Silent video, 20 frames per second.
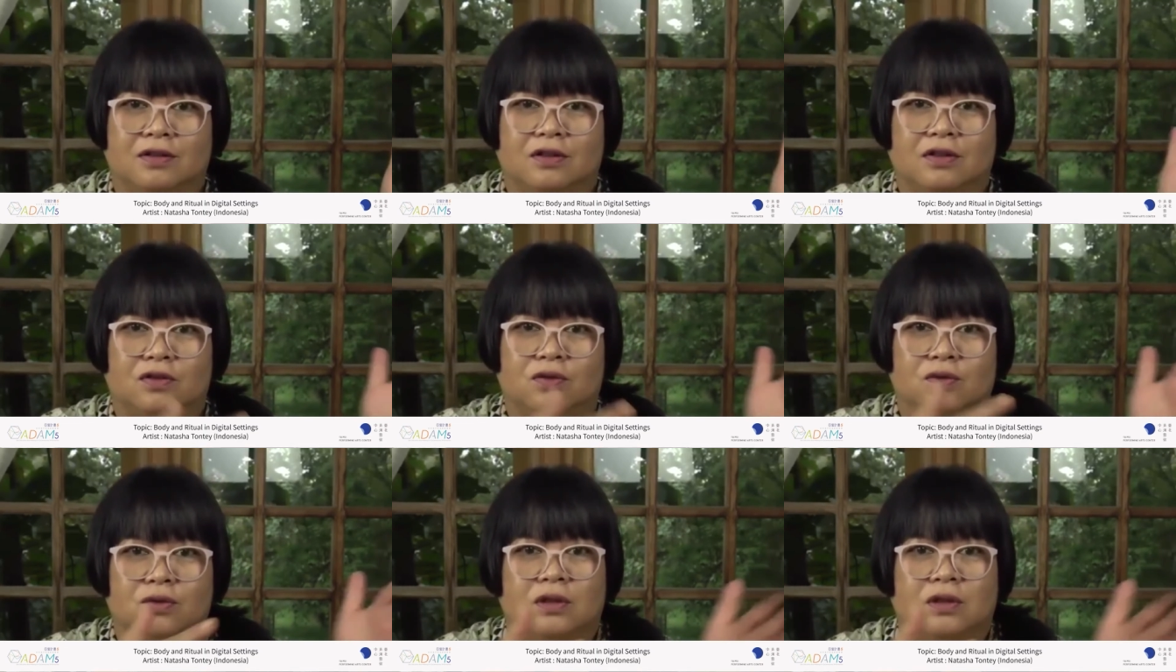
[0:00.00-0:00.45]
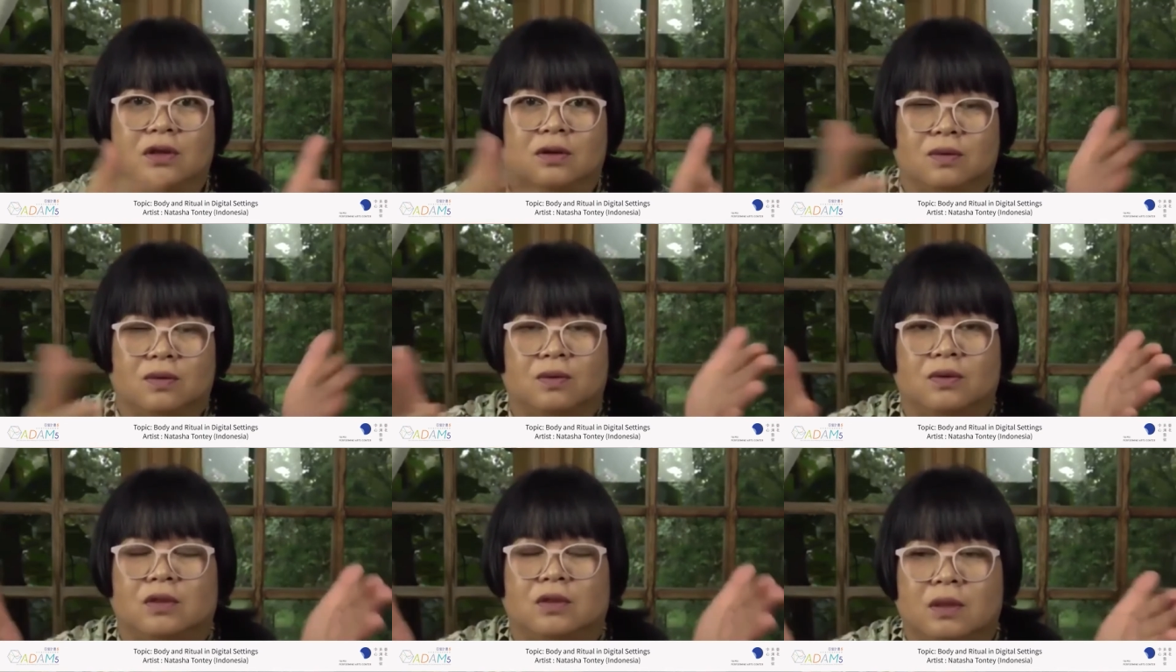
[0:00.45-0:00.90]
to
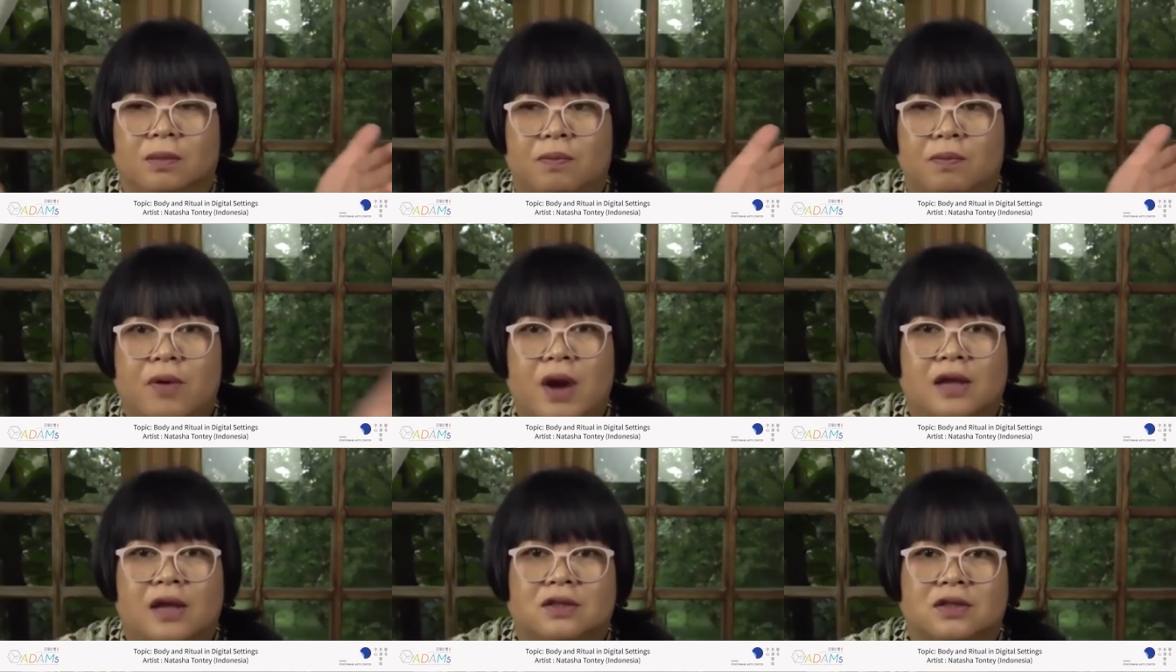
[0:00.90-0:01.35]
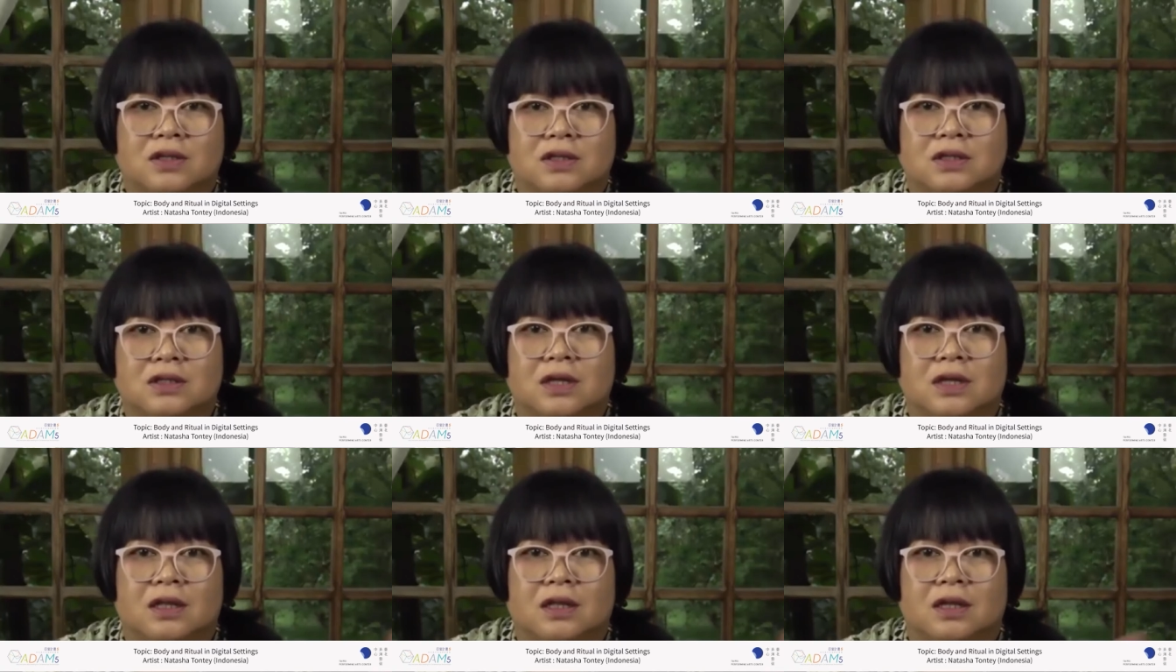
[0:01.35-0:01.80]
the
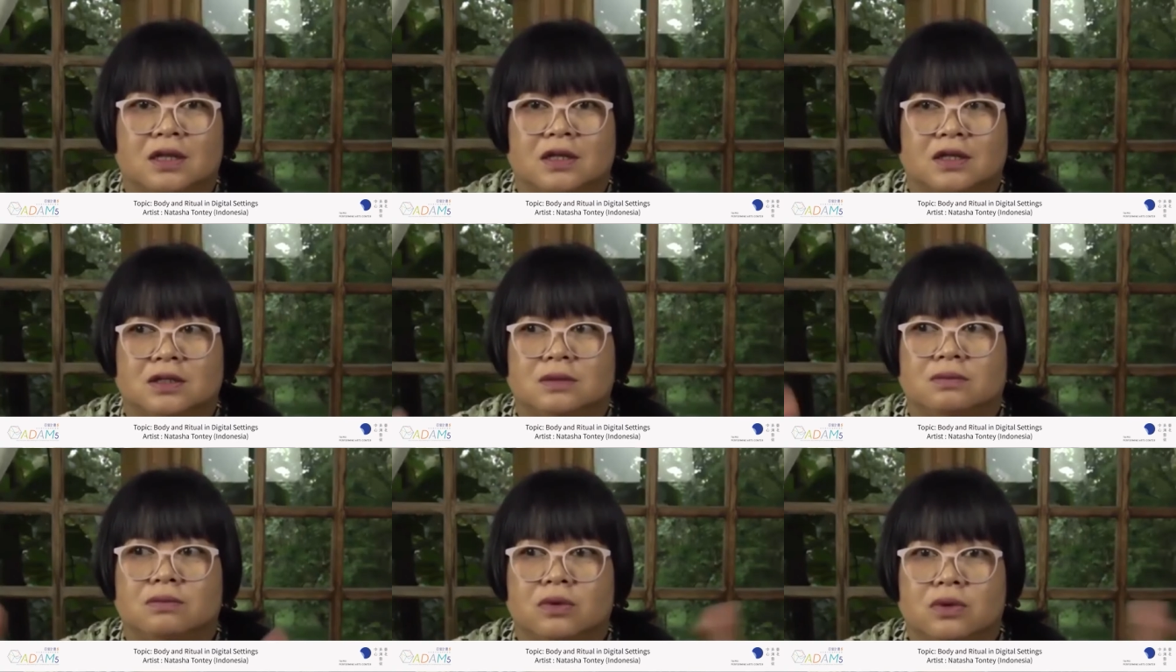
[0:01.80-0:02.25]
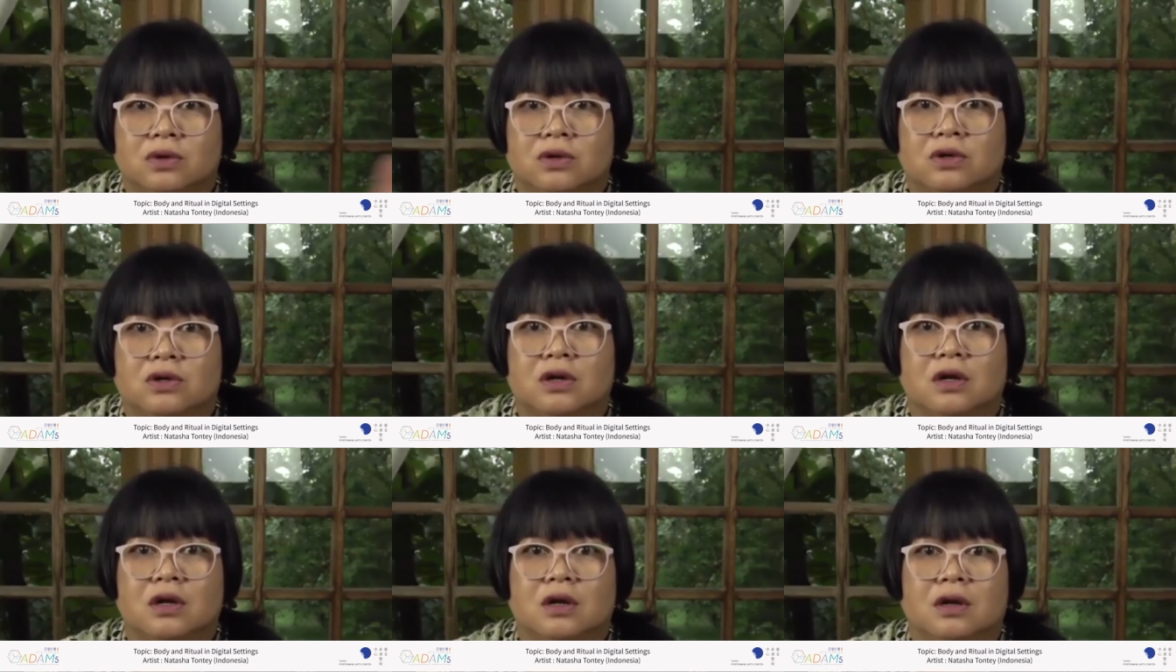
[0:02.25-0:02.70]
practice that is
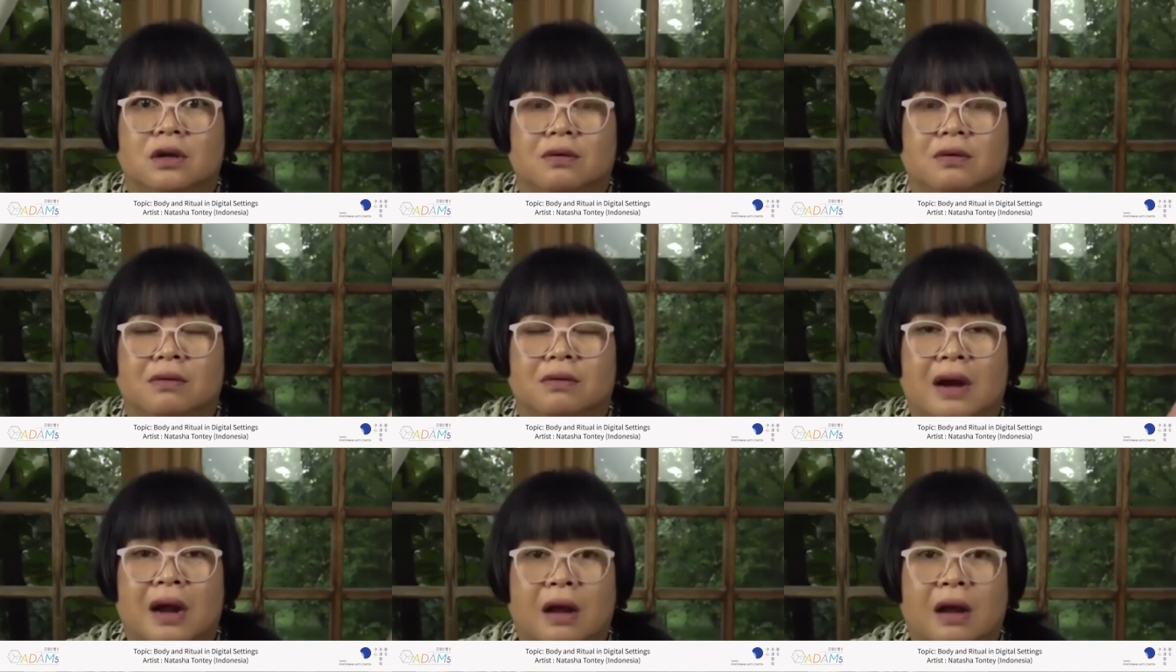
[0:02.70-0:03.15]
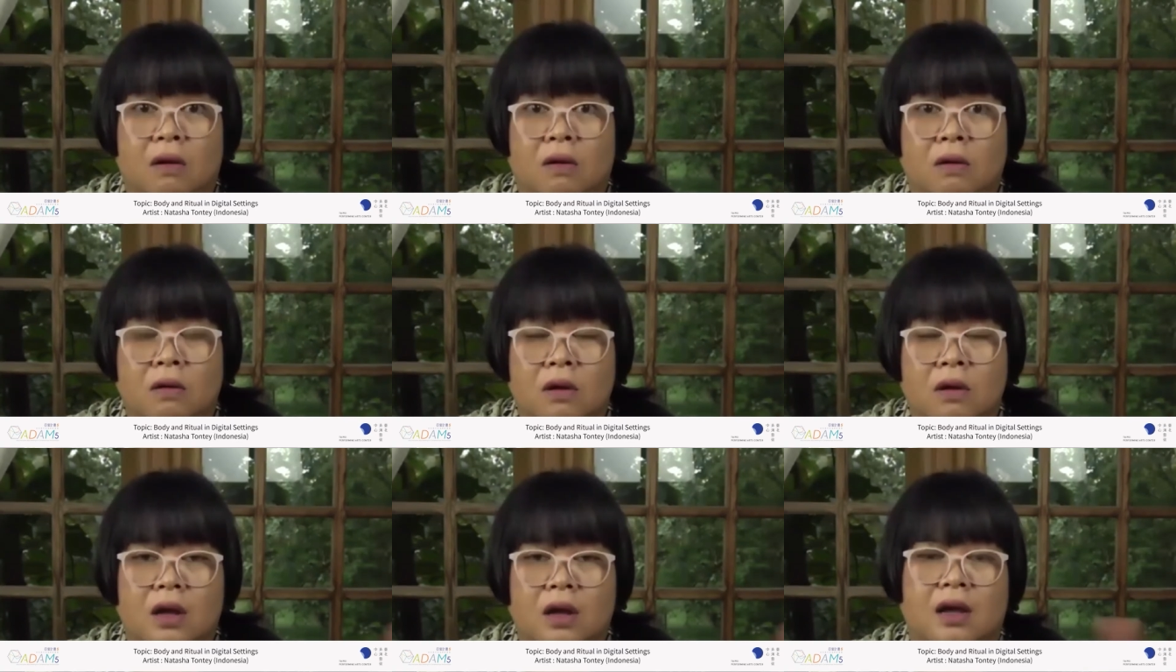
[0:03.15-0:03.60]
more
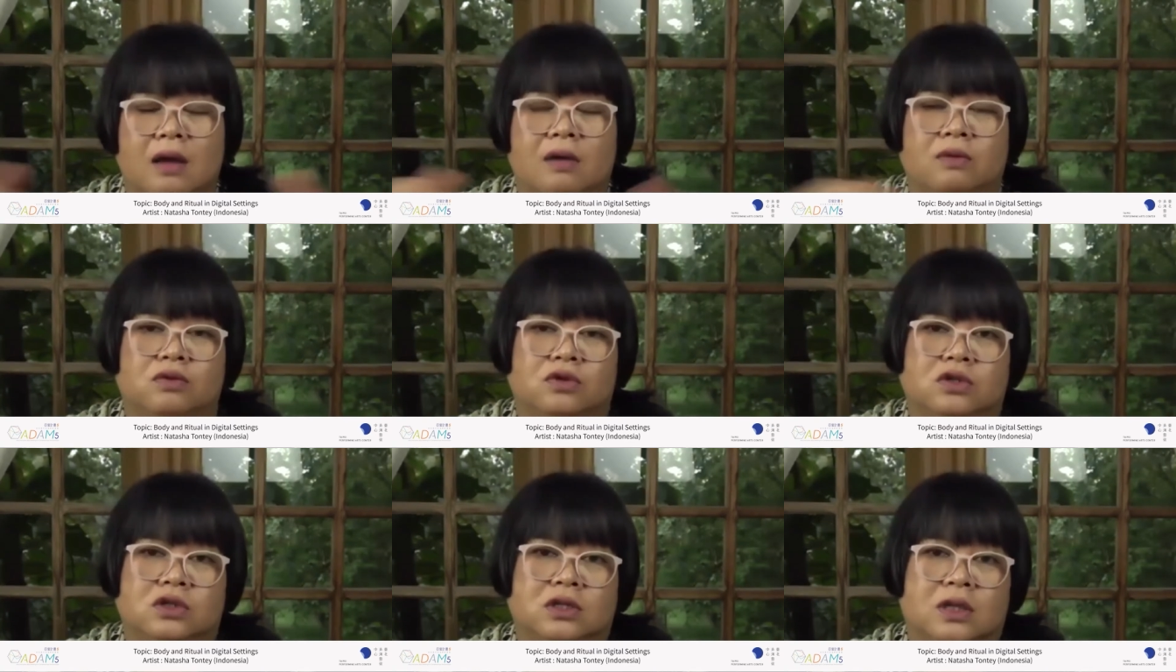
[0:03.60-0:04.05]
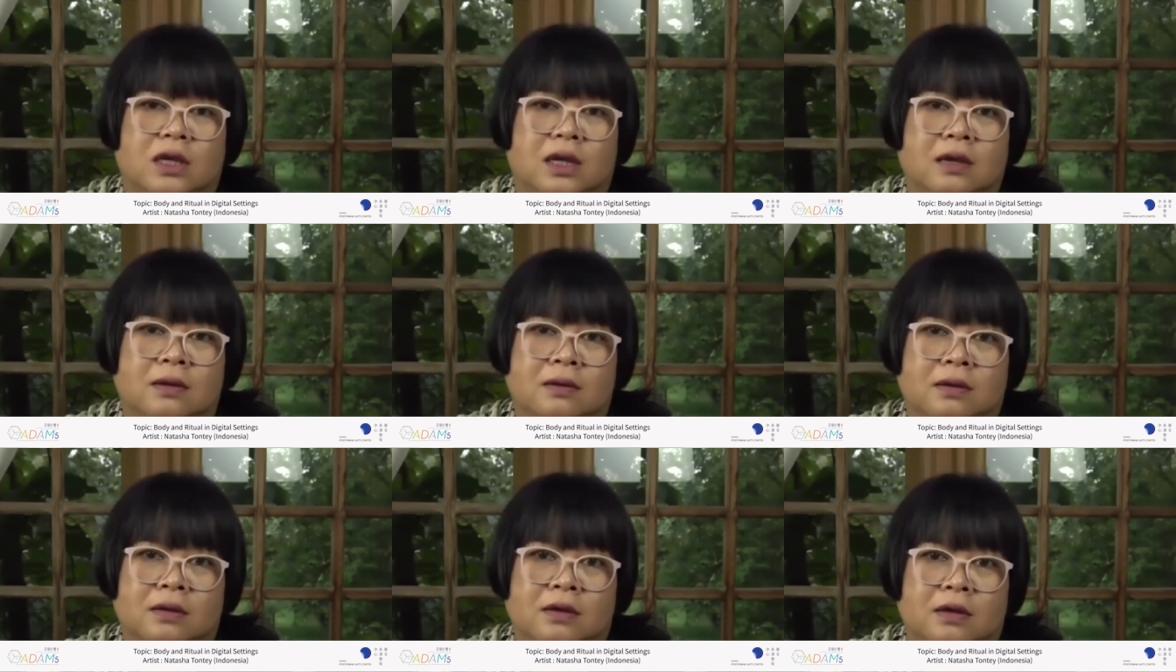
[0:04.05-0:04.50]
raw, I would
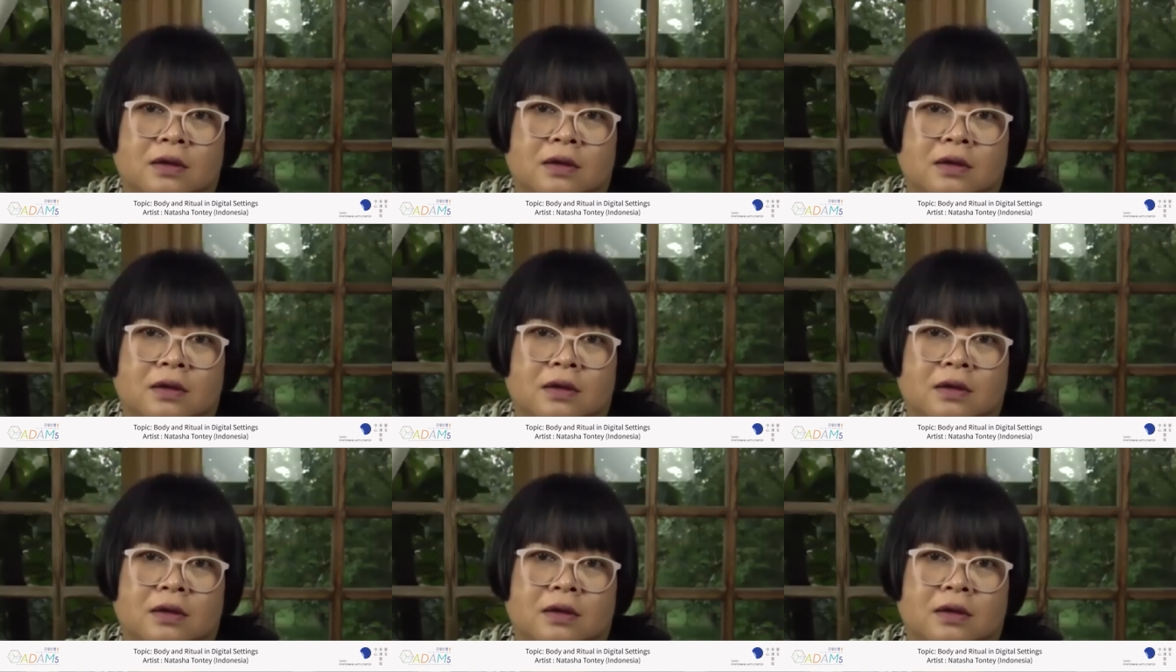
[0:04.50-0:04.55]
say,